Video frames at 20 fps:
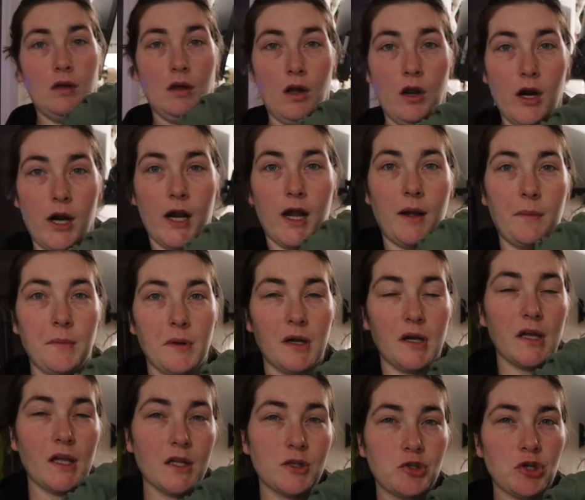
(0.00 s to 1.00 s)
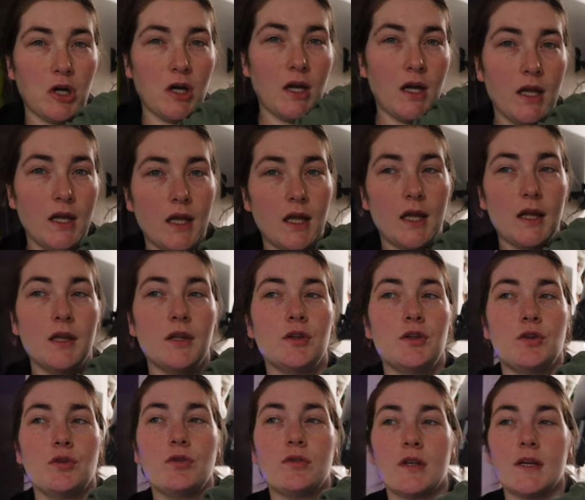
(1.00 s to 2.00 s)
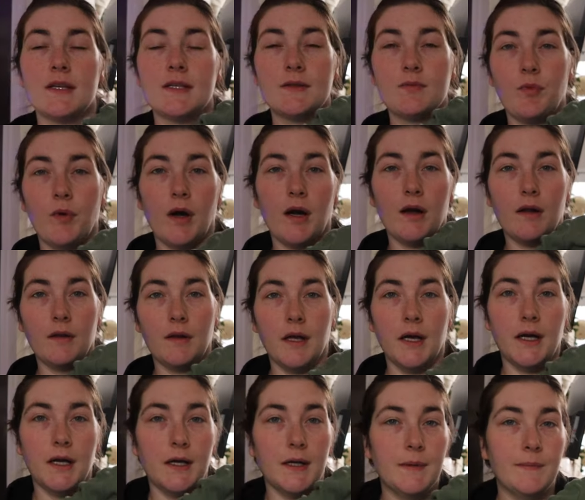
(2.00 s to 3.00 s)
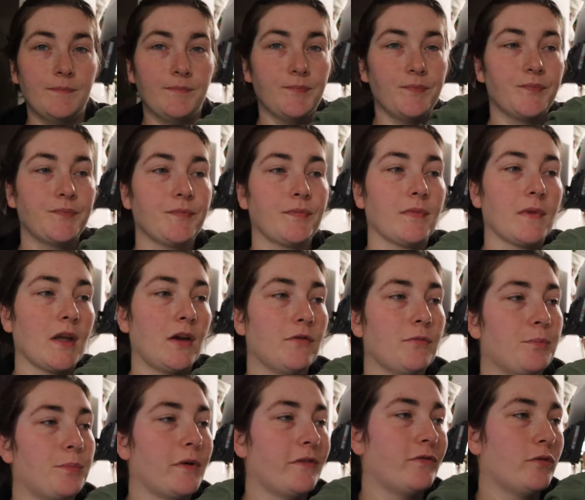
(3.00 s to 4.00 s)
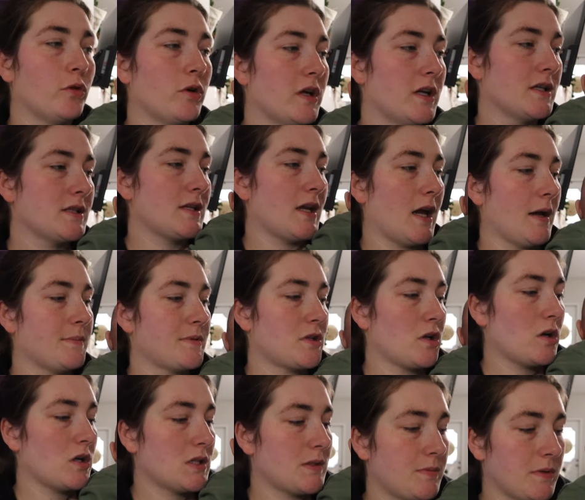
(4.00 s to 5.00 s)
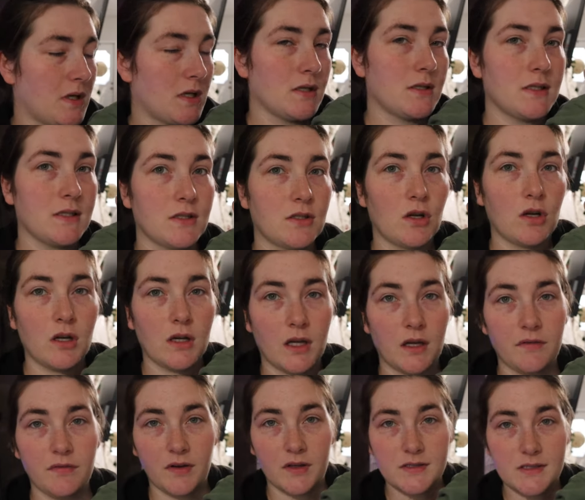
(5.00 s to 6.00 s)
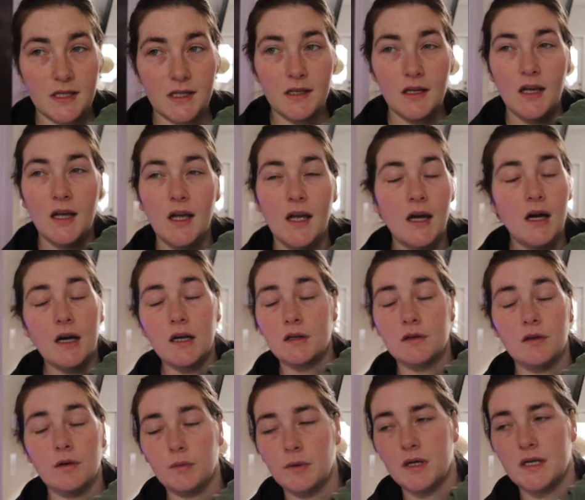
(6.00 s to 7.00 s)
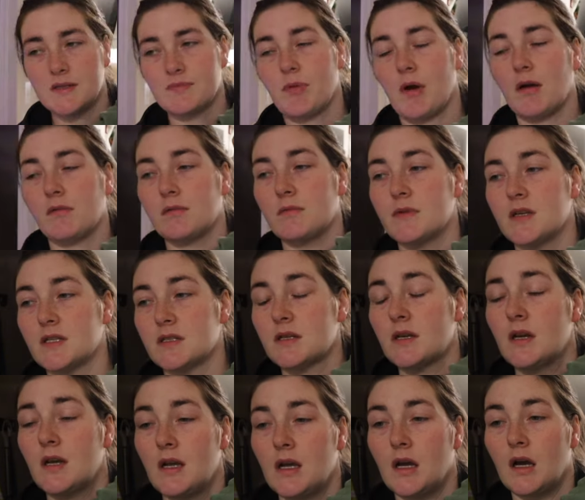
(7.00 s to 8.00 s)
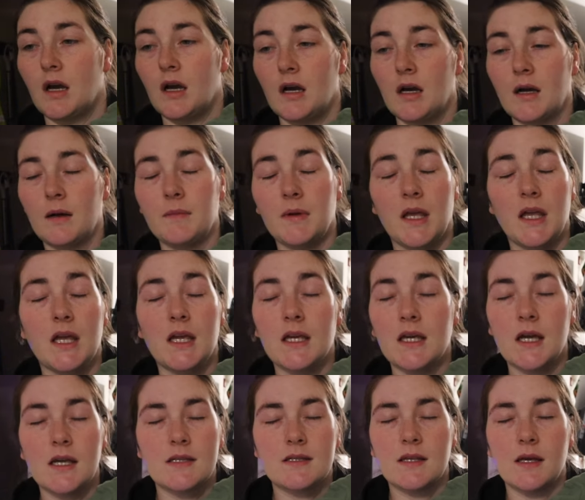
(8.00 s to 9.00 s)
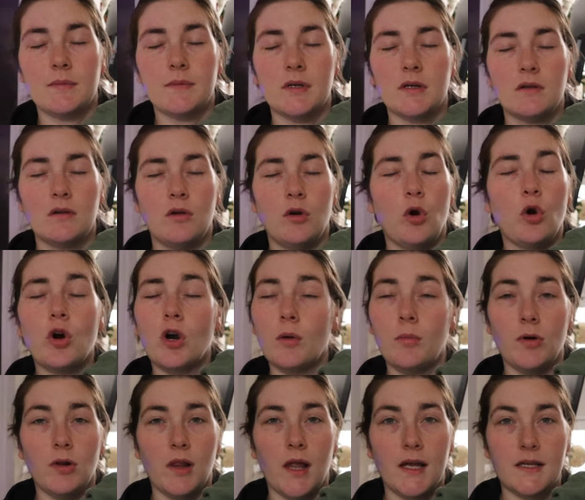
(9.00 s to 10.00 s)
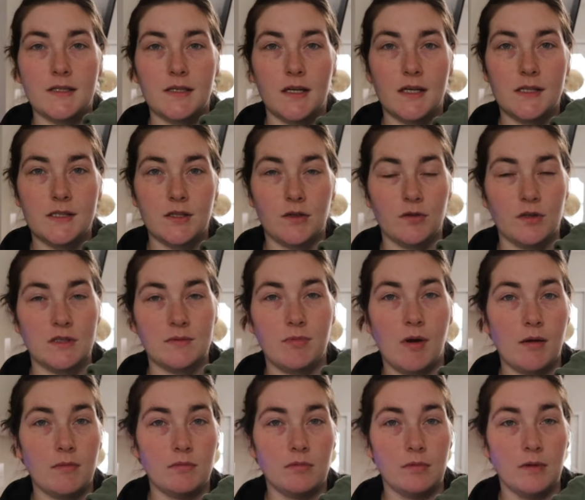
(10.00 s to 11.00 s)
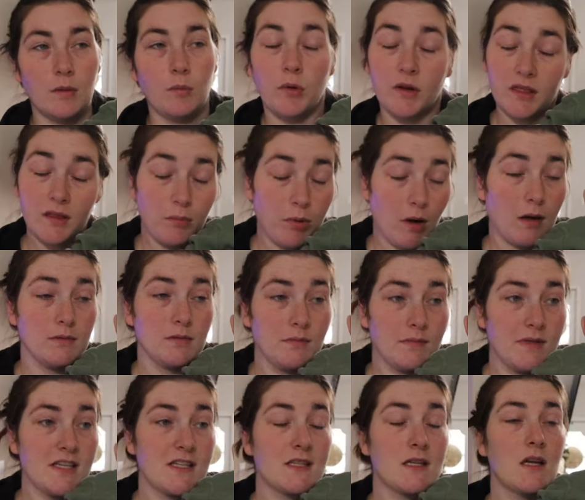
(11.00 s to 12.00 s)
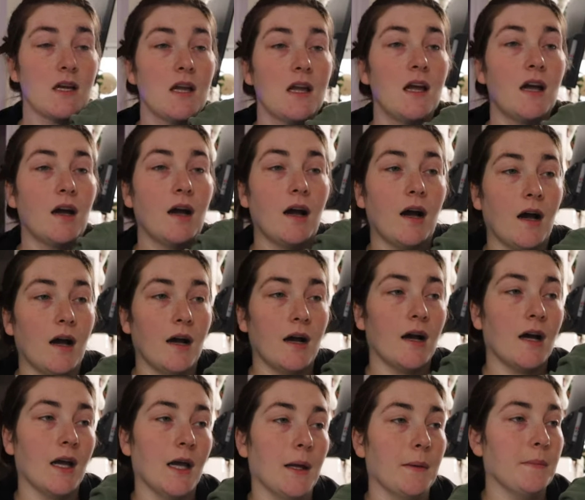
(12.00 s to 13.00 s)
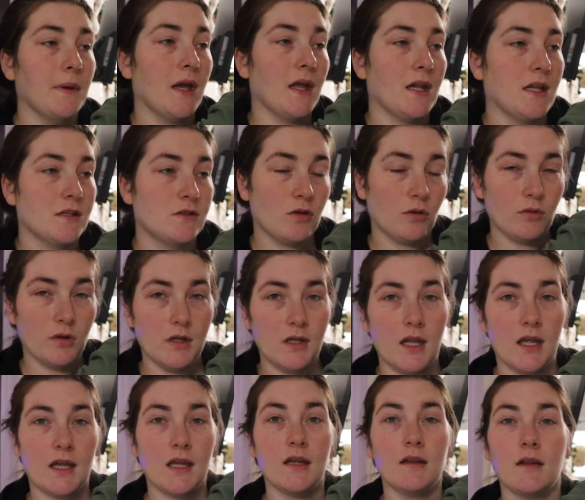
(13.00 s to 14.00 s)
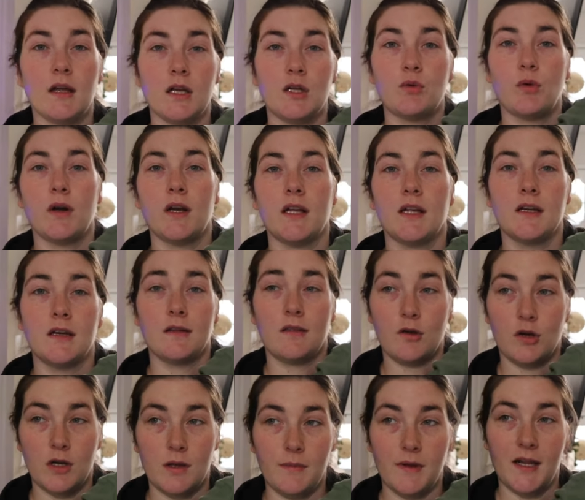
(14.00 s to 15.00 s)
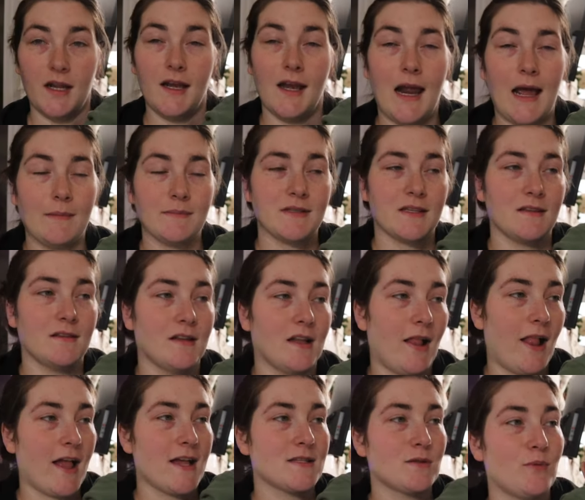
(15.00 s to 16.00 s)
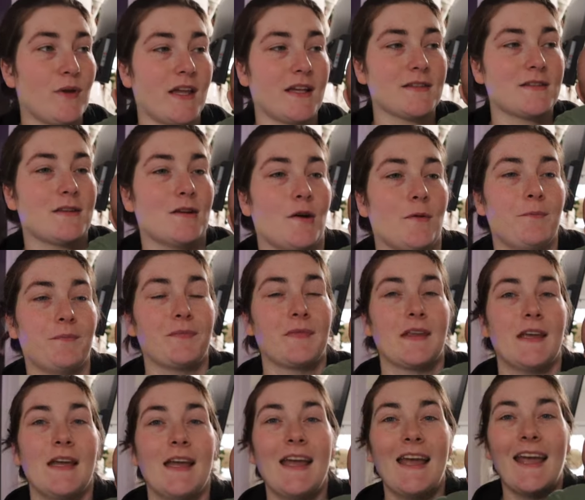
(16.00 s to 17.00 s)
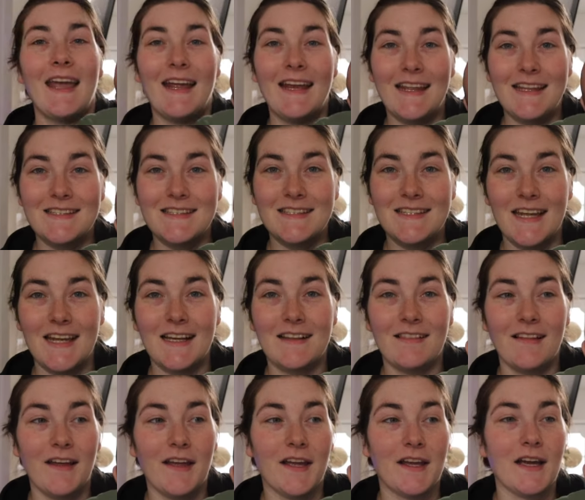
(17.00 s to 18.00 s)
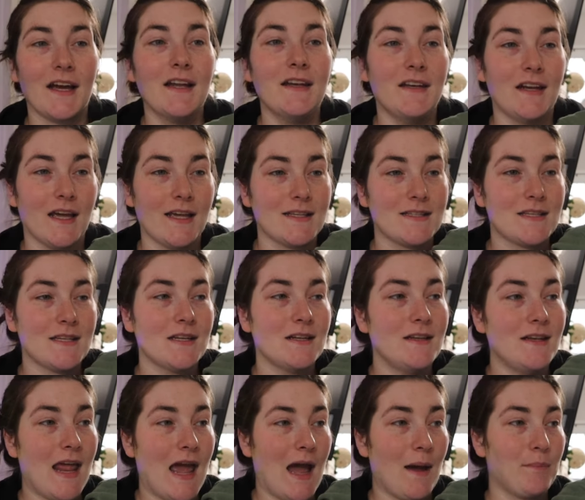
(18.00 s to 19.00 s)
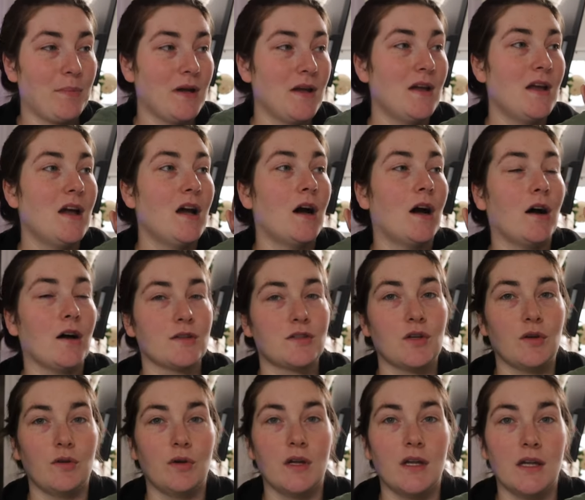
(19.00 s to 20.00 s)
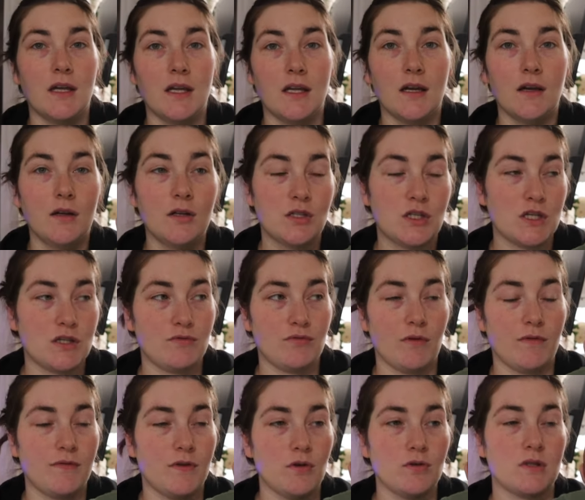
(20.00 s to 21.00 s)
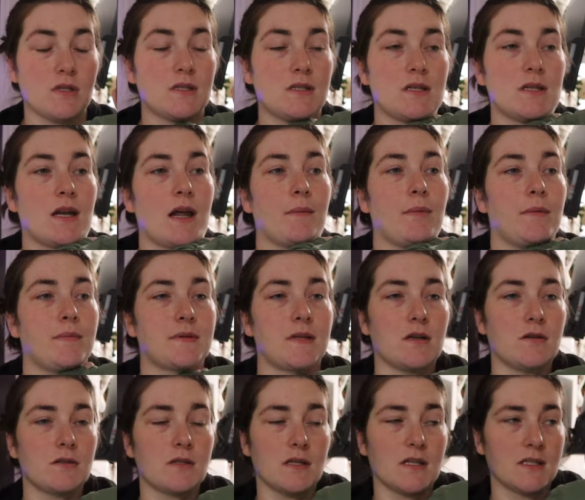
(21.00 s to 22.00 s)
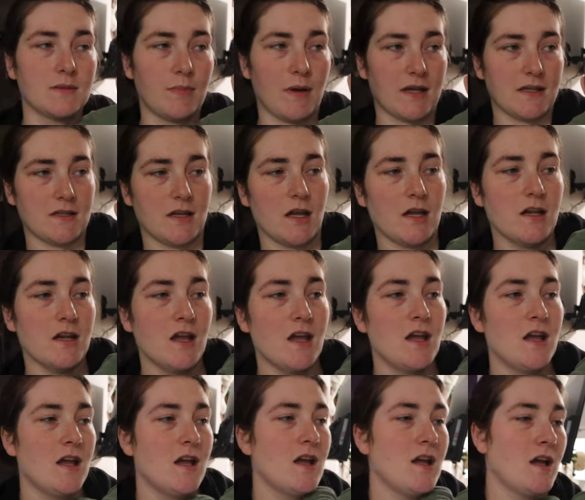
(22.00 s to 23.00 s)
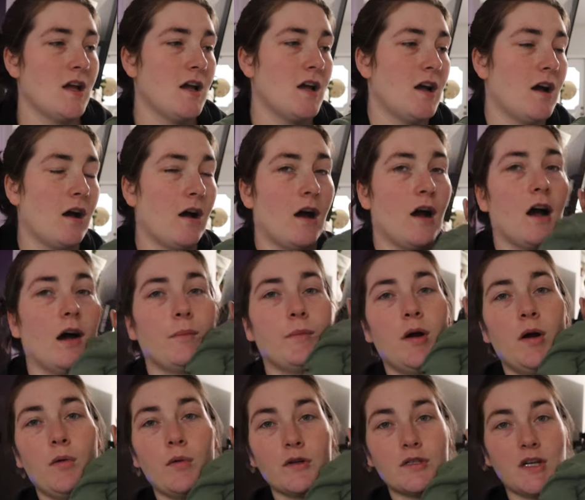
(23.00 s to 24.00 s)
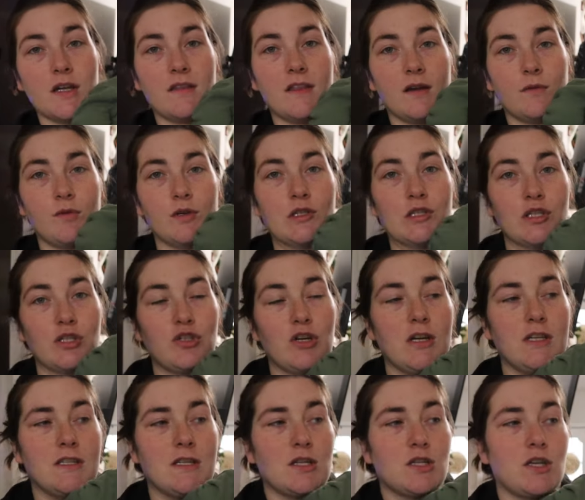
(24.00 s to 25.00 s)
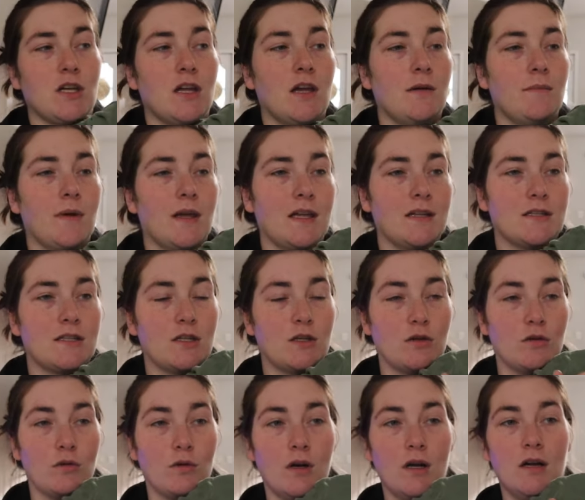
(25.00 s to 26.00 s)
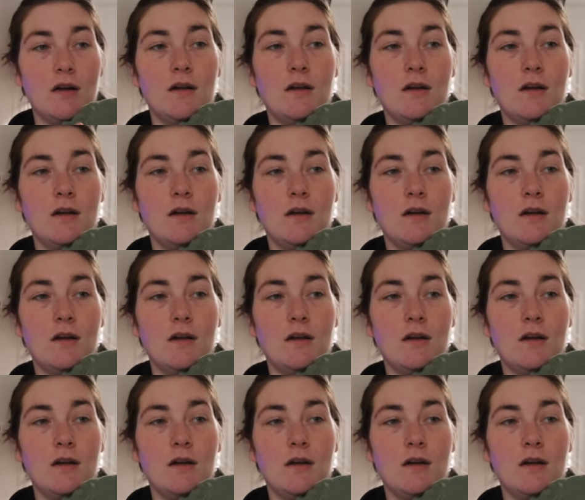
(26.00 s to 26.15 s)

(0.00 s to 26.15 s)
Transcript: All right, I'm gonna try and do this while, um, before his nap starts because he's starting to get fussy. I don't know what his problem is. Um, he has slept horrible last night, so that's probably what the problem is. Um, and he's only taking like twenty to thirty minute naps in the last week. So he needs to take like a nice nap. Also, he just refuses to nap upstairs in his bassinet, um, which I think we should transition him into